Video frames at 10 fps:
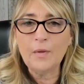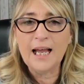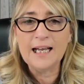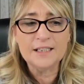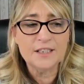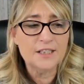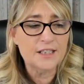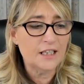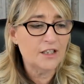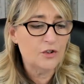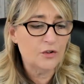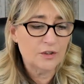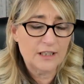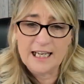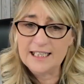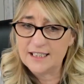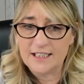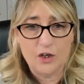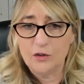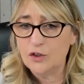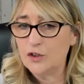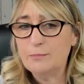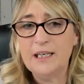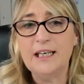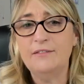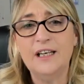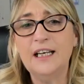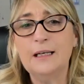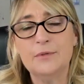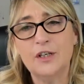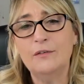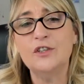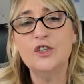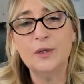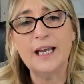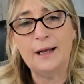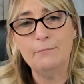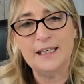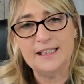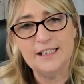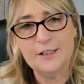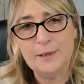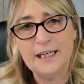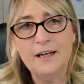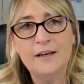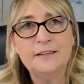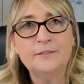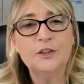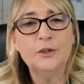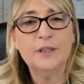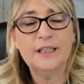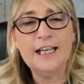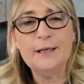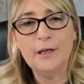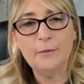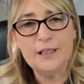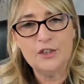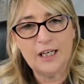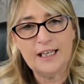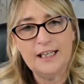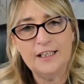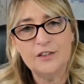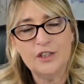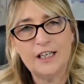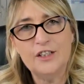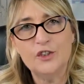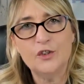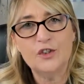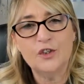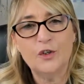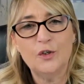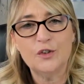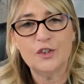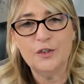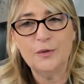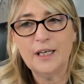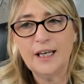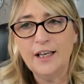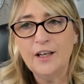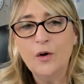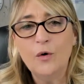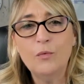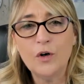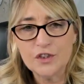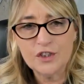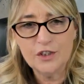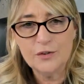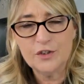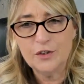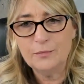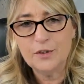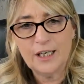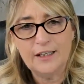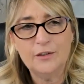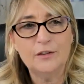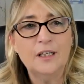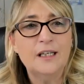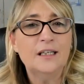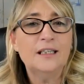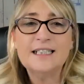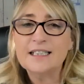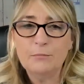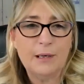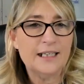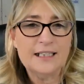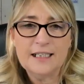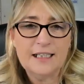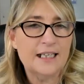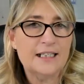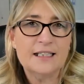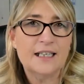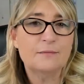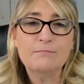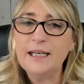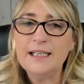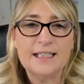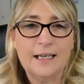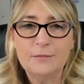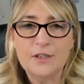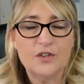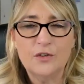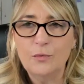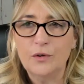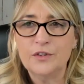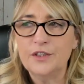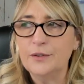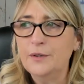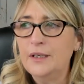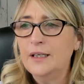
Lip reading: and you know, it's not just me giving it lip service. You can message me. You can email me, jackie@jackiejones.co.uk. Watch the YouTube channel. Listen back to this as many times as you want to.